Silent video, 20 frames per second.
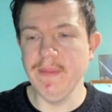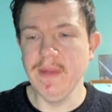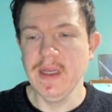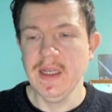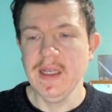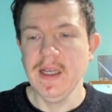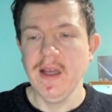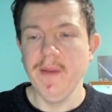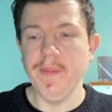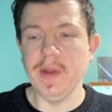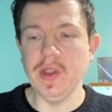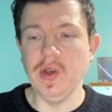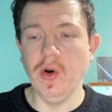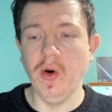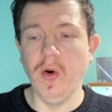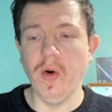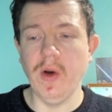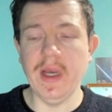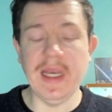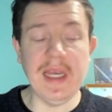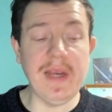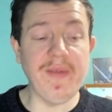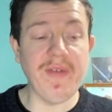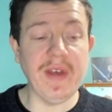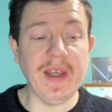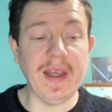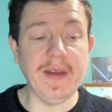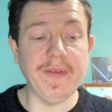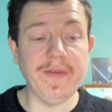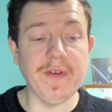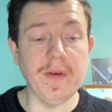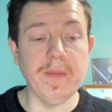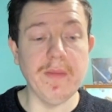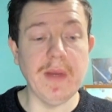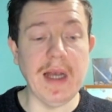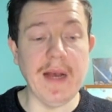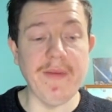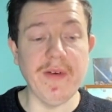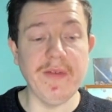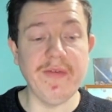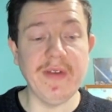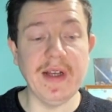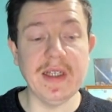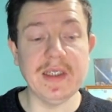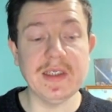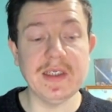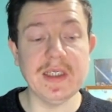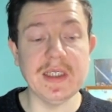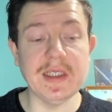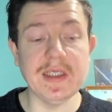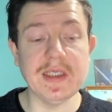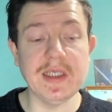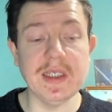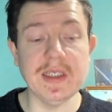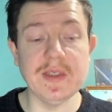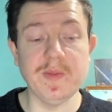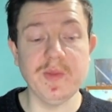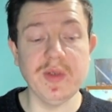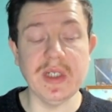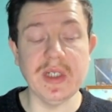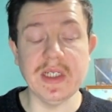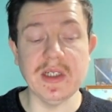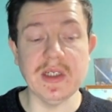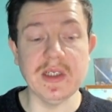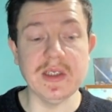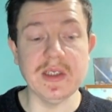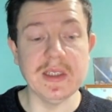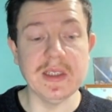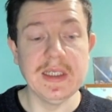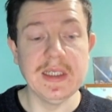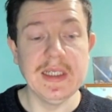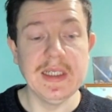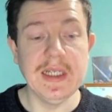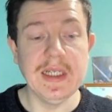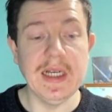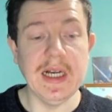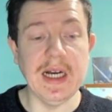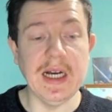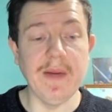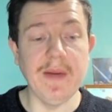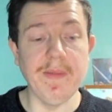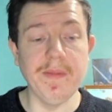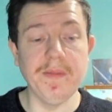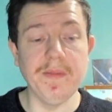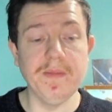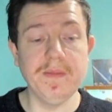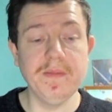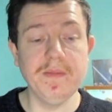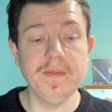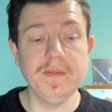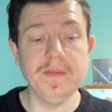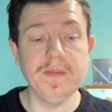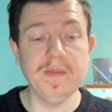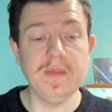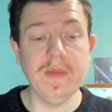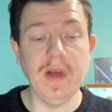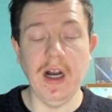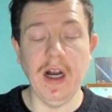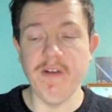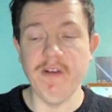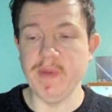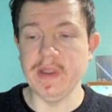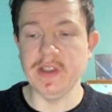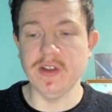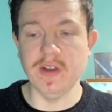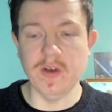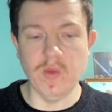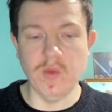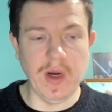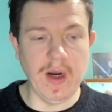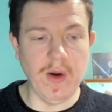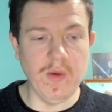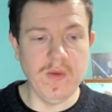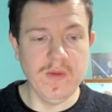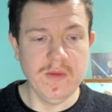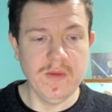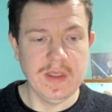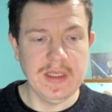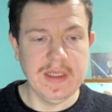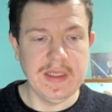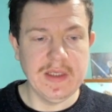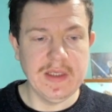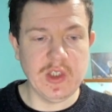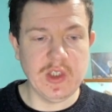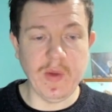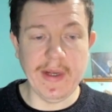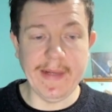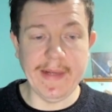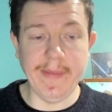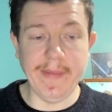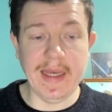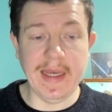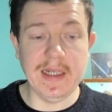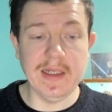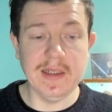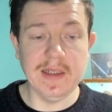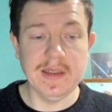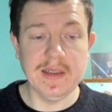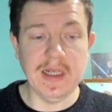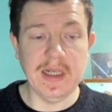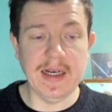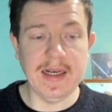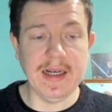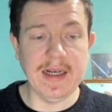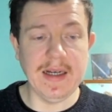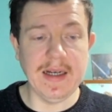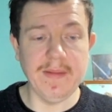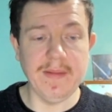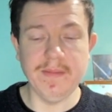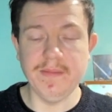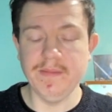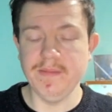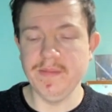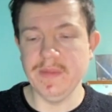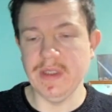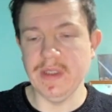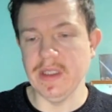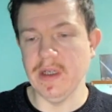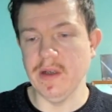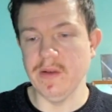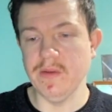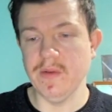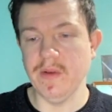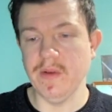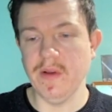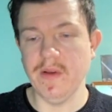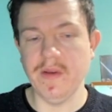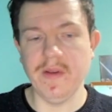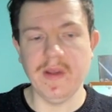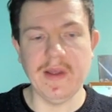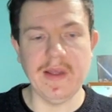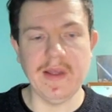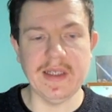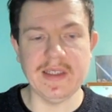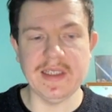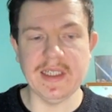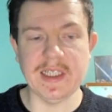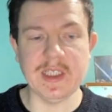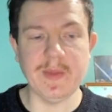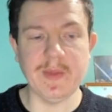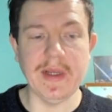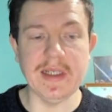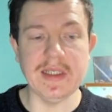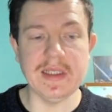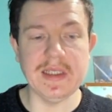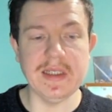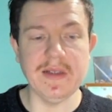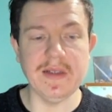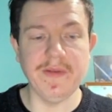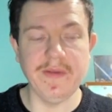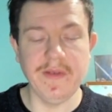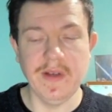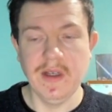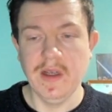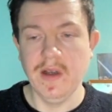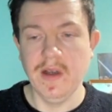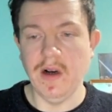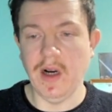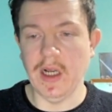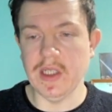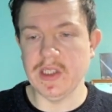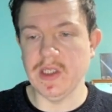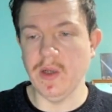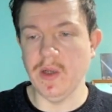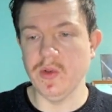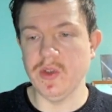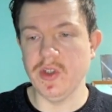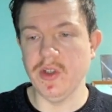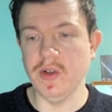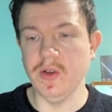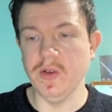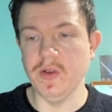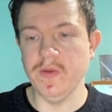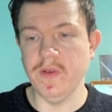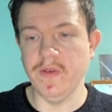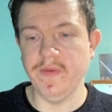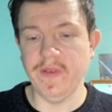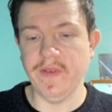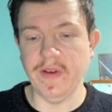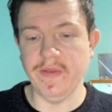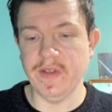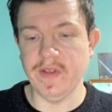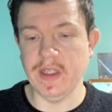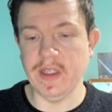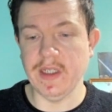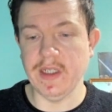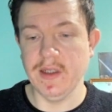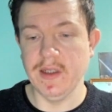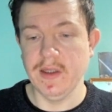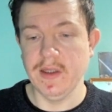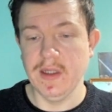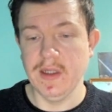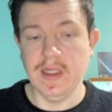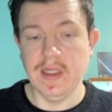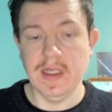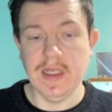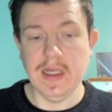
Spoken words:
But your EV from Everfest is pretty good. I've been doing well. Swing big. You know, that's an expensive. I sold 2 for 50.